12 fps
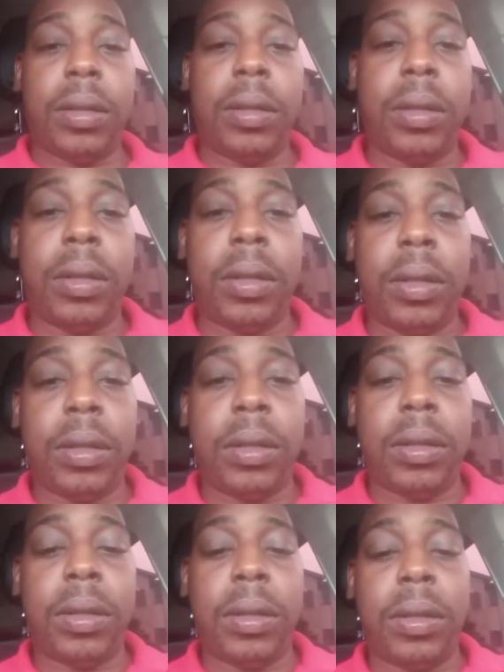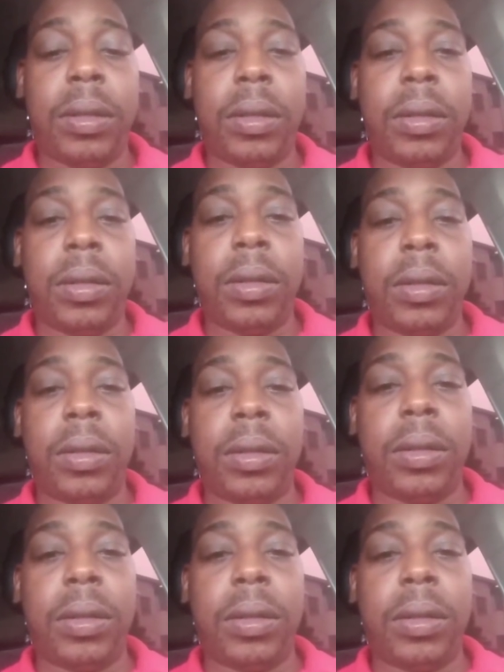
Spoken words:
Nobody speaks.